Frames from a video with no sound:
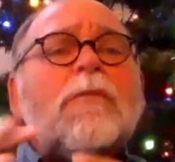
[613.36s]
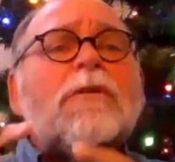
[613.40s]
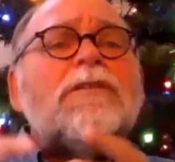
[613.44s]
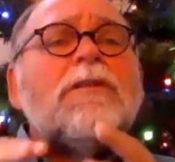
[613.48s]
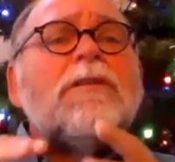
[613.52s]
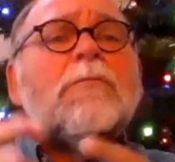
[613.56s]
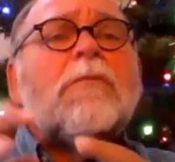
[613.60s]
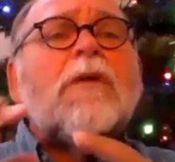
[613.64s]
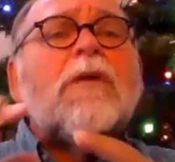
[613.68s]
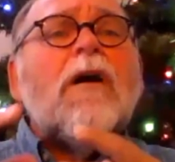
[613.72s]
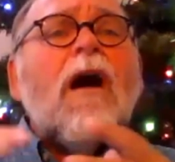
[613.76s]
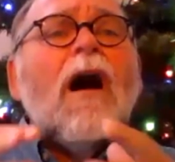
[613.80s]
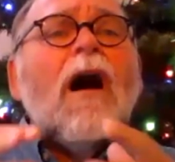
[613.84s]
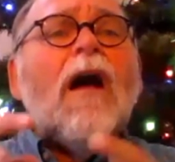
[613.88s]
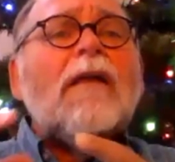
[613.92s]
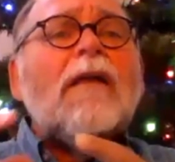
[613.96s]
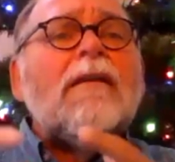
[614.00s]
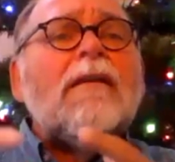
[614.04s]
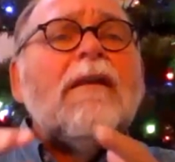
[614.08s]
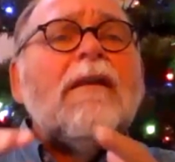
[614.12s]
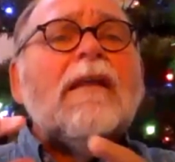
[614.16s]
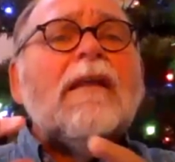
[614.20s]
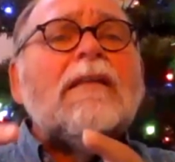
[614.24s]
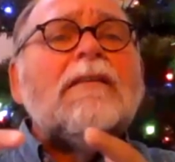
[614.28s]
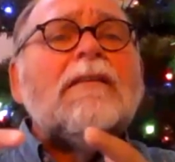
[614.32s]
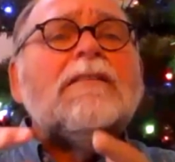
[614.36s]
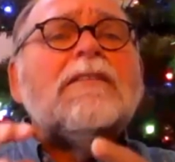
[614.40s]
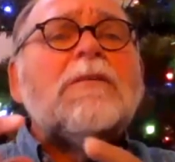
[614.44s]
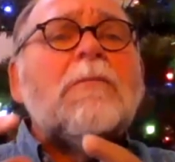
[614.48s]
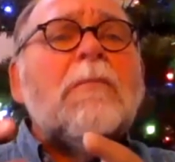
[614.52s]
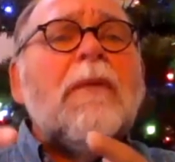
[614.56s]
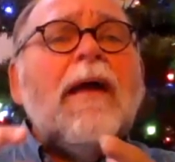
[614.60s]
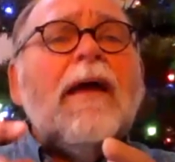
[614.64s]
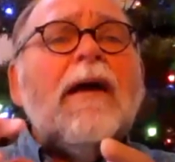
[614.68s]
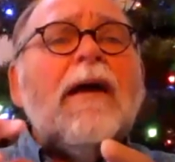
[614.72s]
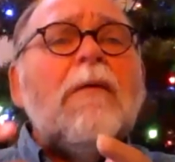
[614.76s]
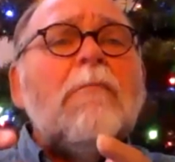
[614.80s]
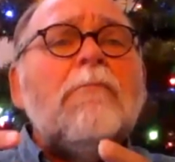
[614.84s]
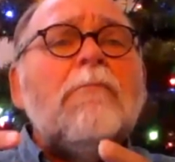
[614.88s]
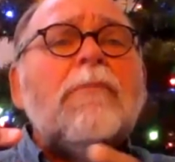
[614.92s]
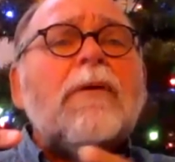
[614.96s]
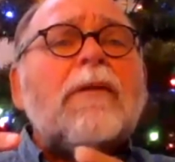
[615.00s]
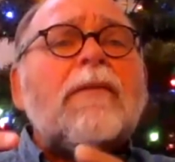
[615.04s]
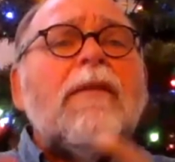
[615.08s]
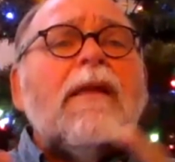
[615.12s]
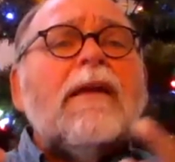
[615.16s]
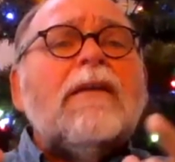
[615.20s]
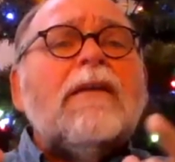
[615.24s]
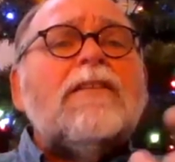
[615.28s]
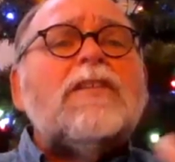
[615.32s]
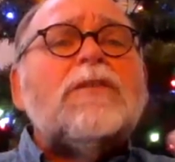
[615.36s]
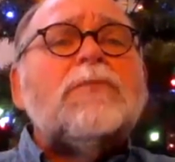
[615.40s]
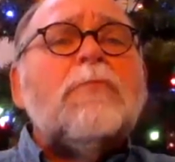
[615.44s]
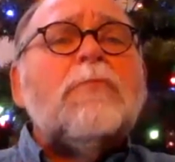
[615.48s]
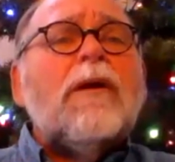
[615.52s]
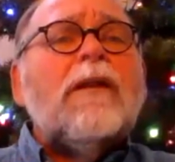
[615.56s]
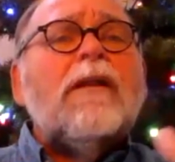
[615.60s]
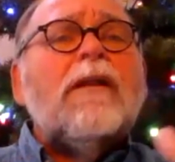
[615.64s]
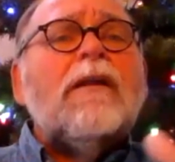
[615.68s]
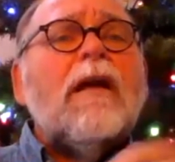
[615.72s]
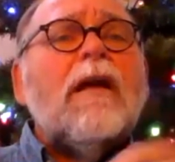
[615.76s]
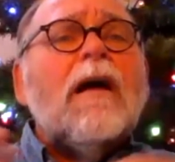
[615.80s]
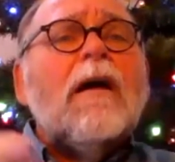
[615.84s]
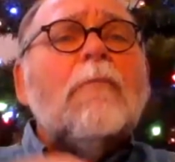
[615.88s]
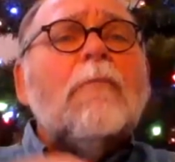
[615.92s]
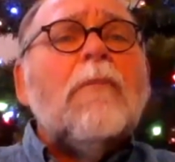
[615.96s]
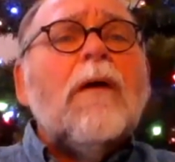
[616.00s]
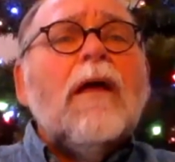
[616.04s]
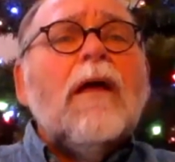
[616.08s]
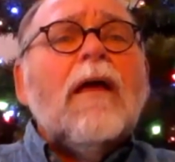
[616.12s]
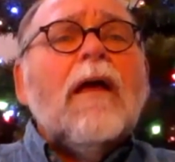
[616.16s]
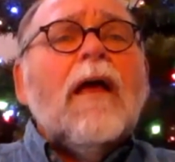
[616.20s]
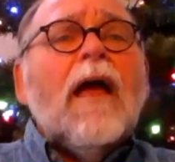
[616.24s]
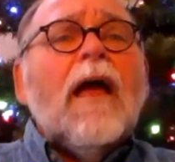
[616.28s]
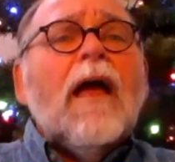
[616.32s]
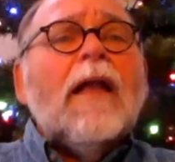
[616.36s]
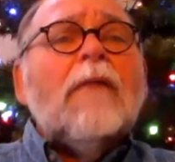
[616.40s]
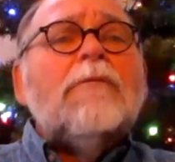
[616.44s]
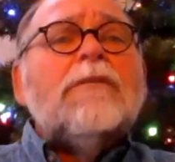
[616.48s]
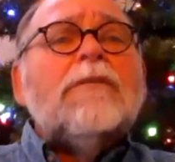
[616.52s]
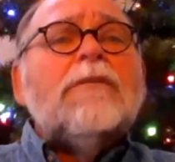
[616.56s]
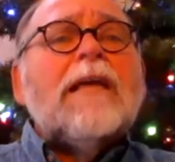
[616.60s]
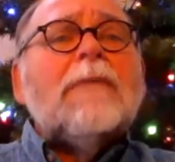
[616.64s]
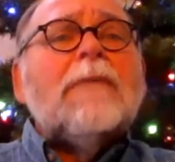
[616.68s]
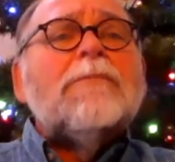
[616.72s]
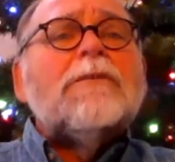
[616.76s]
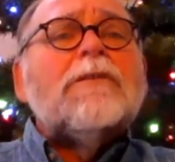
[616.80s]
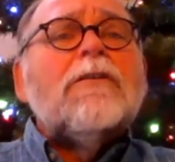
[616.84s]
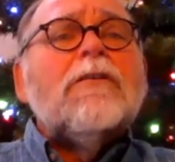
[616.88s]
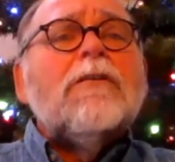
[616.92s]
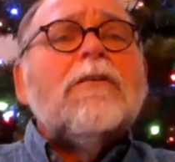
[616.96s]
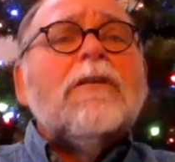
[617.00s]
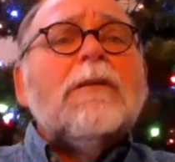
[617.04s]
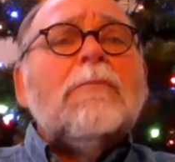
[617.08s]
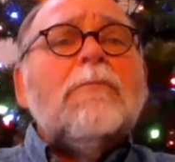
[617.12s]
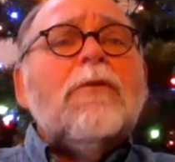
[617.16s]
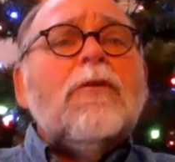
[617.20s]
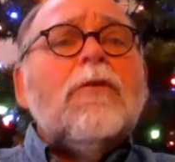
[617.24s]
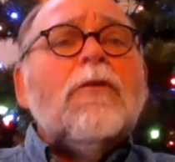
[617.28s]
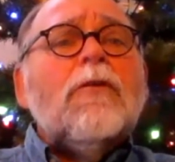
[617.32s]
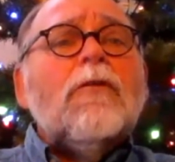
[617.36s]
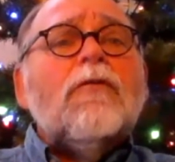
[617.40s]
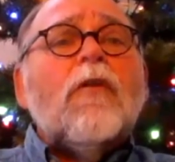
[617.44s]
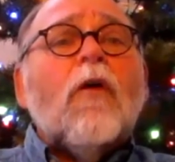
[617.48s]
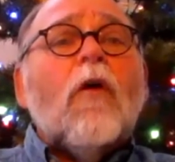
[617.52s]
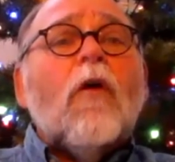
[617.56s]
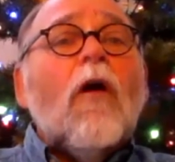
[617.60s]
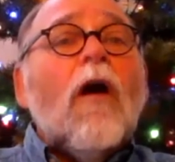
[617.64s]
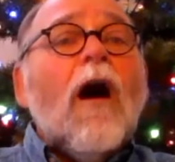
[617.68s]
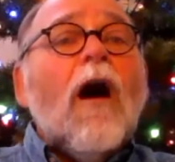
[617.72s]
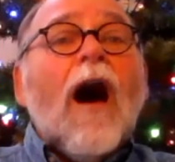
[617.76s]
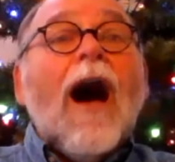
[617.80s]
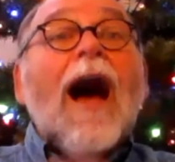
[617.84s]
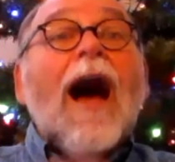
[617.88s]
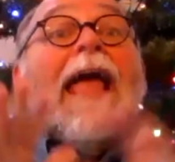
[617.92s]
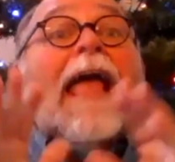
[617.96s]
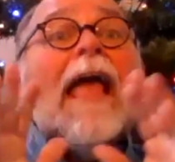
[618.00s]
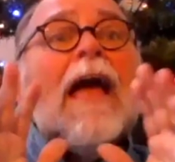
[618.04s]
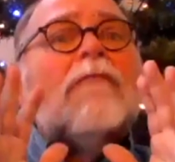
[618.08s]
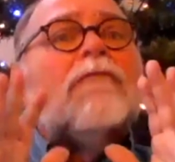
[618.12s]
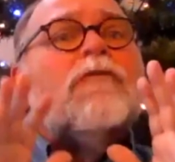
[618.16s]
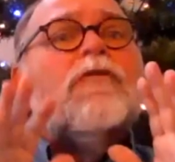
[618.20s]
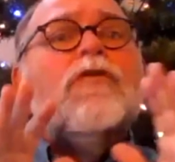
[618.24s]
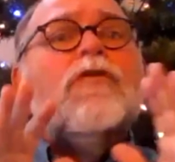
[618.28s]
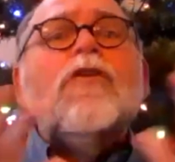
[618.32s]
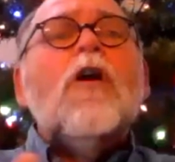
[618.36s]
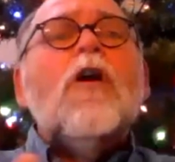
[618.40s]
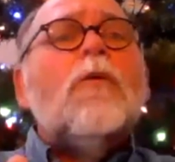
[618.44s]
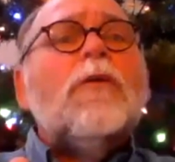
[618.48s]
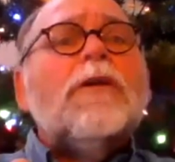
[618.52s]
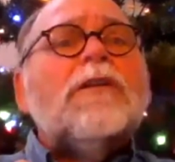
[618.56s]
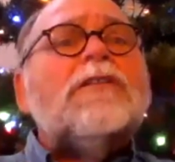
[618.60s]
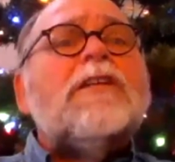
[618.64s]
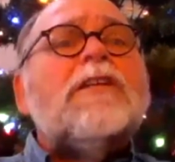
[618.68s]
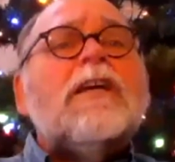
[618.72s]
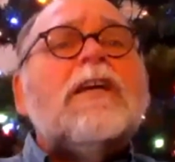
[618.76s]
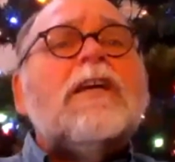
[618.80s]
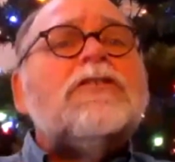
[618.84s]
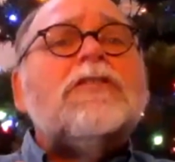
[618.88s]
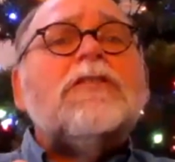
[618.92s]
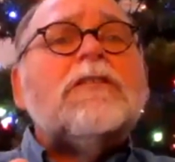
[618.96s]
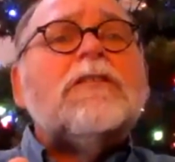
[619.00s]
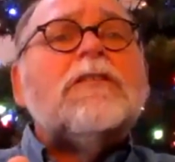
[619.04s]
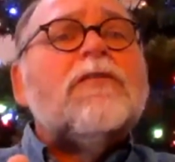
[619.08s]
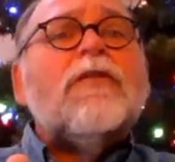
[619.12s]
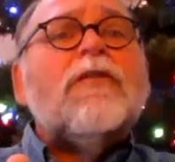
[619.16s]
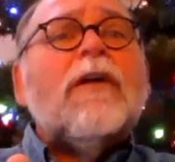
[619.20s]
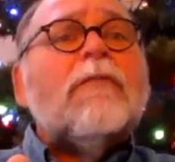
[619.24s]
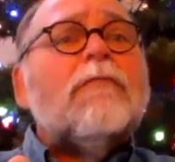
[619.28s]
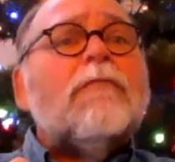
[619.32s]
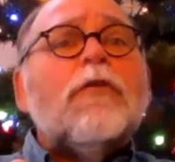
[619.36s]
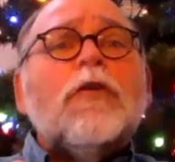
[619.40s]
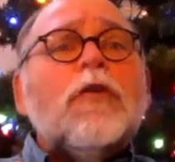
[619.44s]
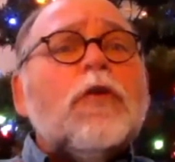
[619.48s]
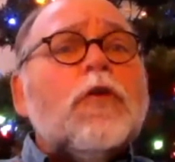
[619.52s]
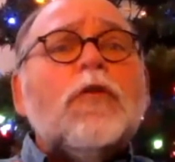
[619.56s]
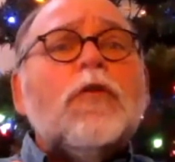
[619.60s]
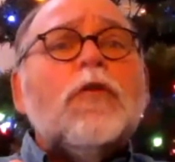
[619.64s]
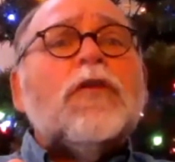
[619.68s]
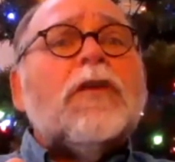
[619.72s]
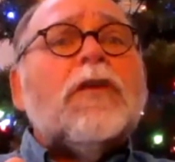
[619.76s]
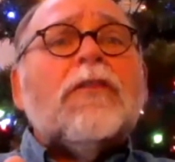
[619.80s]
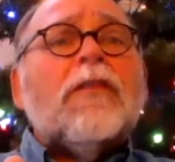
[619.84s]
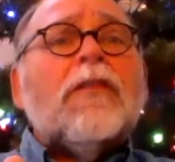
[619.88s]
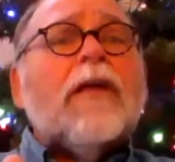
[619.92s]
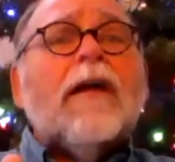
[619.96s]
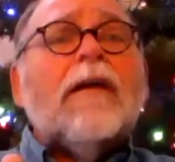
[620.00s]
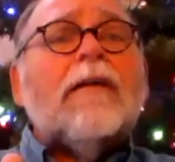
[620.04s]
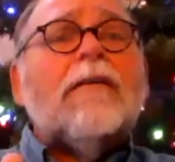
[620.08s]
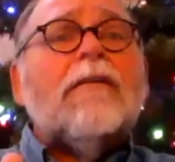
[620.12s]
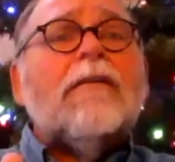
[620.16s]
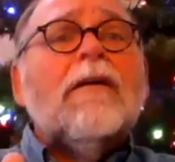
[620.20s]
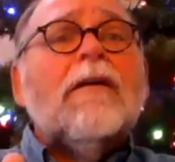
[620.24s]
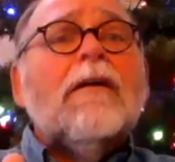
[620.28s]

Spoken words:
with some cotton and some hemp and they spun it up. And it was absolutely beautiful. I have no intentions of ever using that.